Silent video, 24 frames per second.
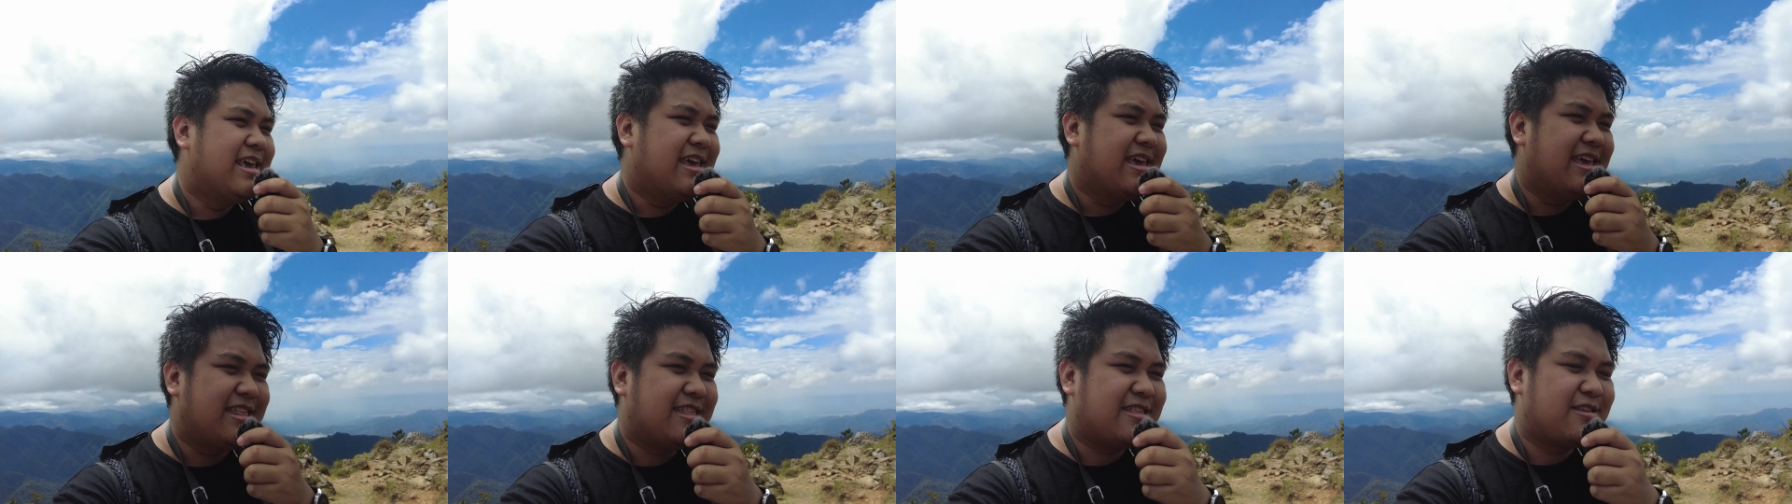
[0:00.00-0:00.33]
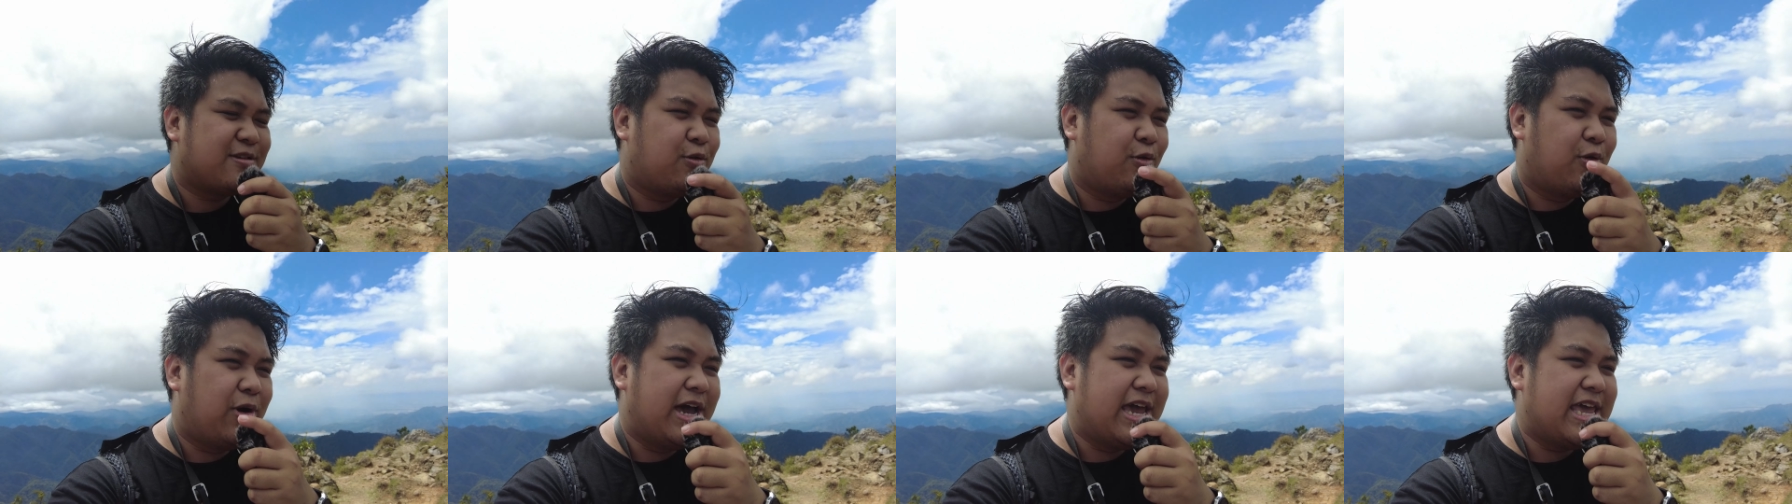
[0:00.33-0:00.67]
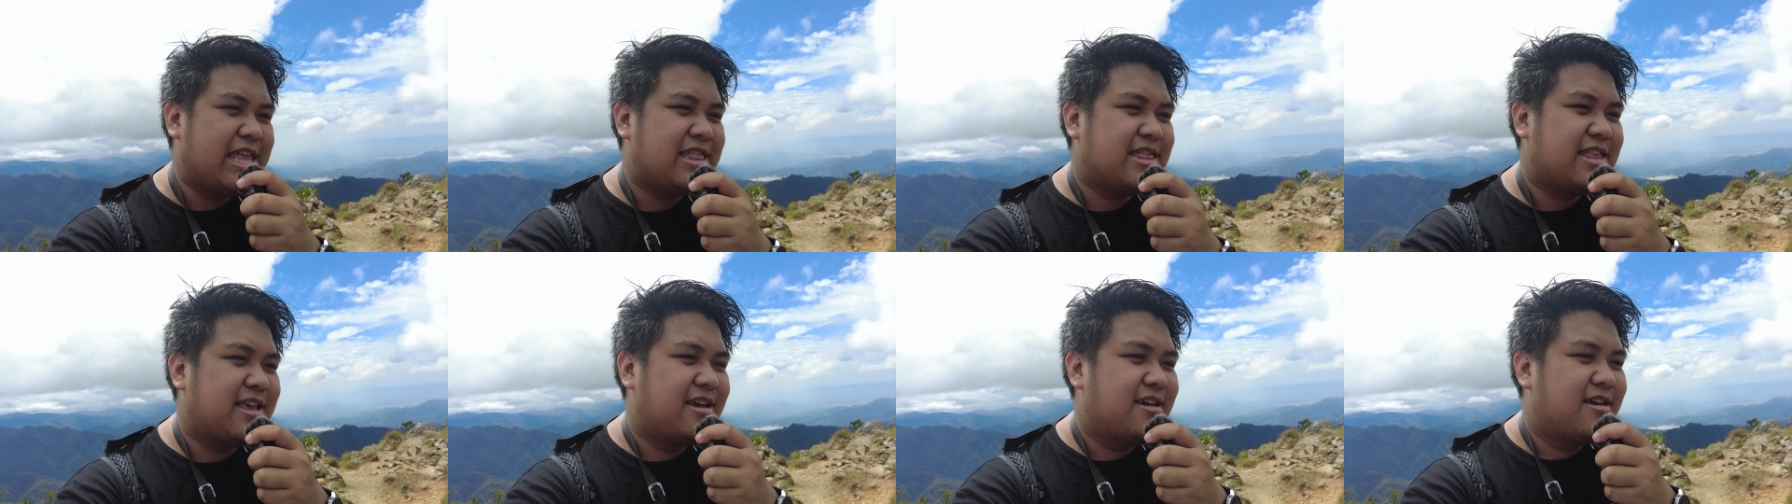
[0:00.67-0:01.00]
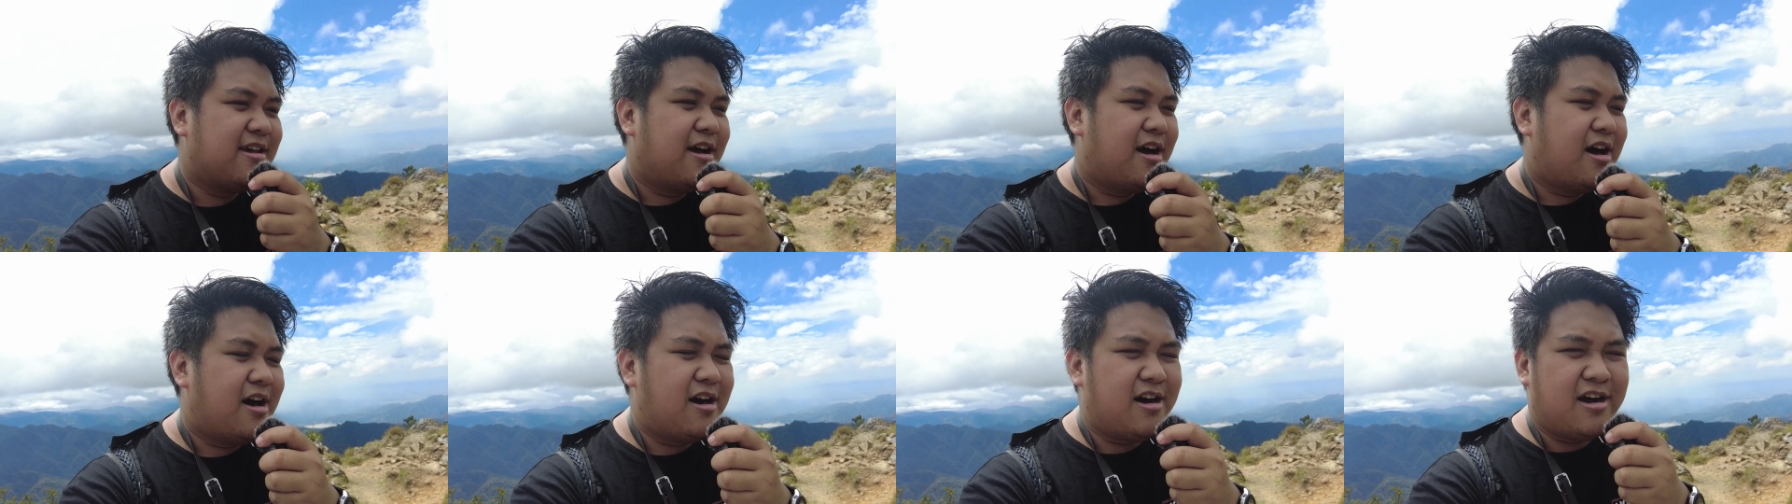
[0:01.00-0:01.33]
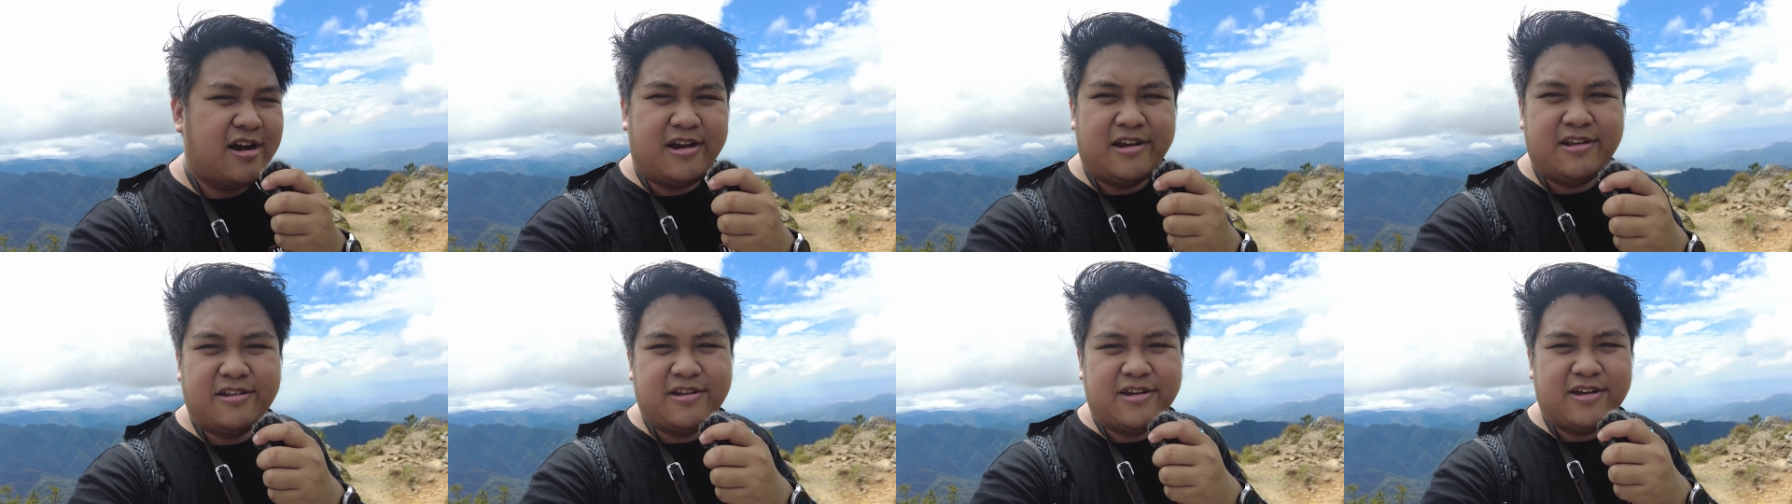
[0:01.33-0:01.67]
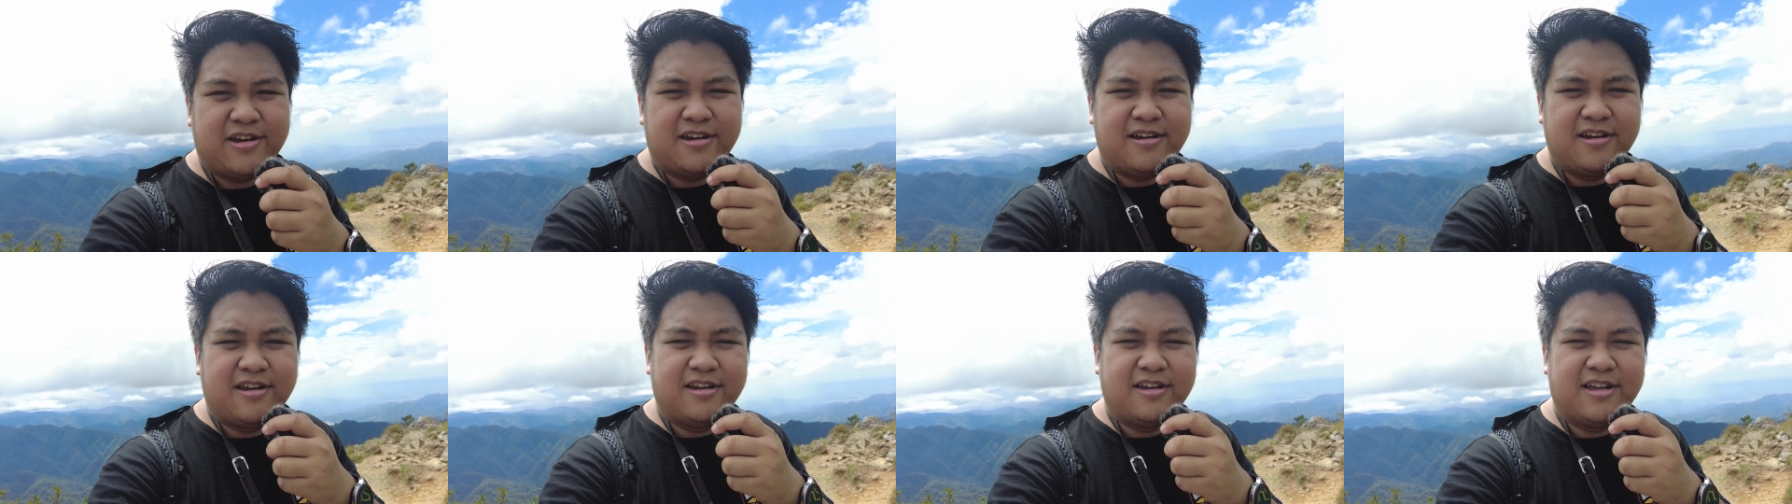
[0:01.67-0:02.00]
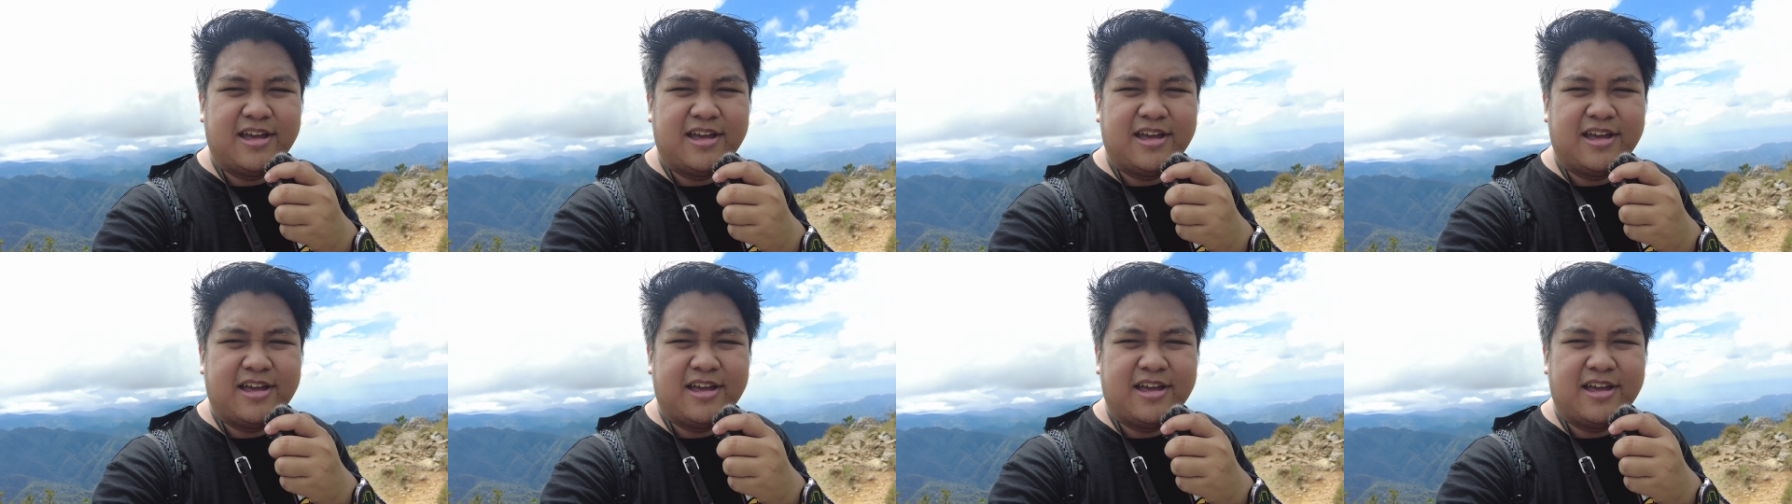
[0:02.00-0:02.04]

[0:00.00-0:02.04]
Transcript: it's quite harder,